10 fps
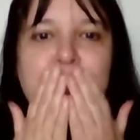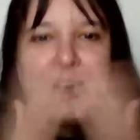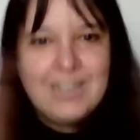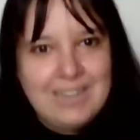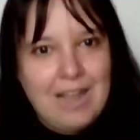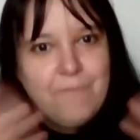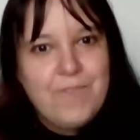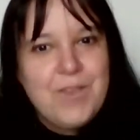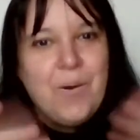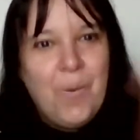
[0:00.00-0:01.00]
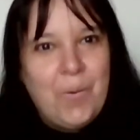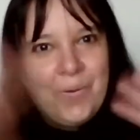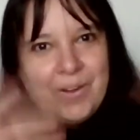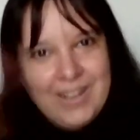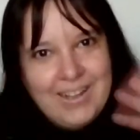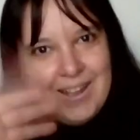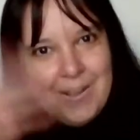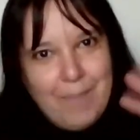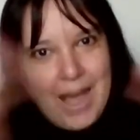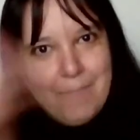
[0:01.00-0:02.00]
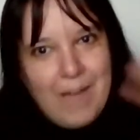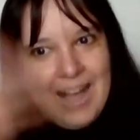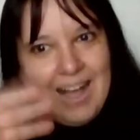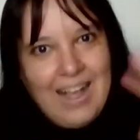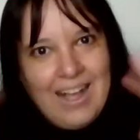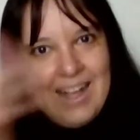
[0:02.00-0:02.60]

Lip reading: Love you all. Bye-bye.